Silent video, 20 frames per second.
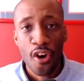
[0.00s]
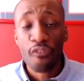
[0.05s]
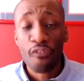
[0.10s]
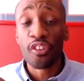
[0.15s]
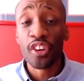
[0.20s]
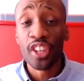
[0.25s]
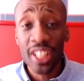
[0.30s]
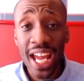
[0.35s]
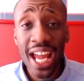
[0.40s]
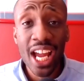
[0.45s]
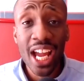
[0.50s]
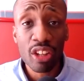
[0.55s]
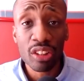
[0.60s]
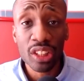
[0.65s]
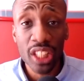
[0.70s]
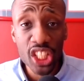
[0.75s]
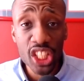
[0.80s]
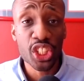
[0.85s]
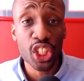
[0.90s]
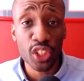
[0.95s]
for now,
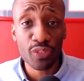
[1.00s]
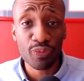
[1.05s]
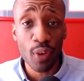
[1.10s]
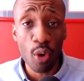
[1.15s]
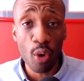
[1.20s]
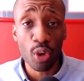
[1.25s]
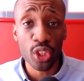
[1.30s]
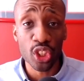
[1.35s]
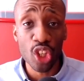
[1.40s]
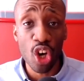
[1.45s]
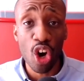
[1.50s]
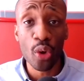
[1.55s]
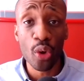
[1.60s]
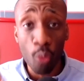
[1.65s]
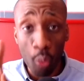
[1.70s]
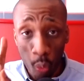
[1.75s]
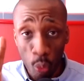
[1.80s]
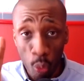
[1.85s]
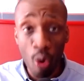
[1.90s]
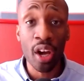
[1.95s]
let's just focus
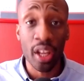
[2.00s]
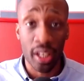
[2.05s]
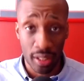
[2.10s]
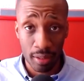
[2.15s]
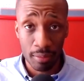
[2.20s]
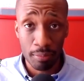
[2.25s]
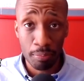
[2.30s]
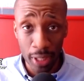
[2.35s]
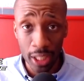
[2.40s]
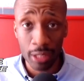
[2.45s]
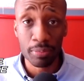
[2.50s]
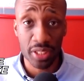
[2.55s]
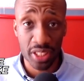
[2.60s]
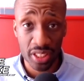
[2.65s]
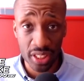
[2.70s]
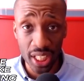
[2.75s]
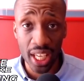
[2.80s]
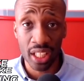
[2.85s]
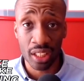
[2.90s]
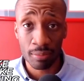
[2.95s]
on one big
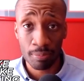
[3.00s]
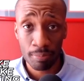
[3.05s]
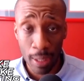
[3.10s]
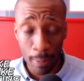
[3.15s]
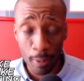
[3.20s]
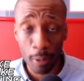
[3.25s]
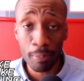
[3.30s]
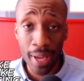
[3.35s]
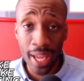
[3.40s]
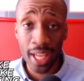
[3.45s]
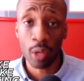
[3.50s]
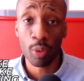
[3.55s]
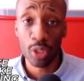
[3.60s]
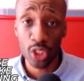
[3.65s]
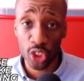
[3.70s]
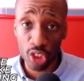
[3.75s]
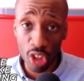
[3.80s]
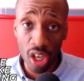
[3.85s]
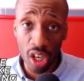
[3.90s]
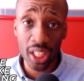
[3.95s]
mistake people make
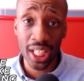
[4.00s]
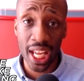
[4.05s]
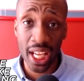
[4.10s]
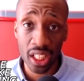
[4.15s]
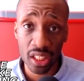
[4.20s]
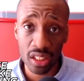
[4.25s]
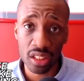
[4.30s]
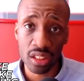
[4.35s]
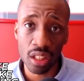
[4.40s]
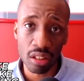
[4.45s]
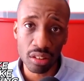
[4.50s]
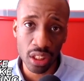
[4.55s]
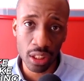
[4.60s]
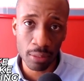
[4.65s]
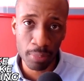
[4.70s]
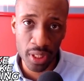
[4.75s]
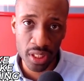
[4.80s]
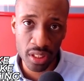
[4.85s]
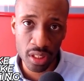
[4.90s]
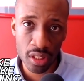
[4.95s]
when starting a
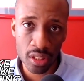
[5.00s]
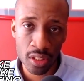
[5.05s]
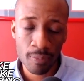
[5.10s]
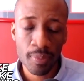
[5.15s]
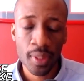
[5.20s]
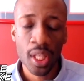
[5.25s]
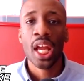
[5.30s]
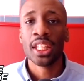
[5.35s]
consulting business.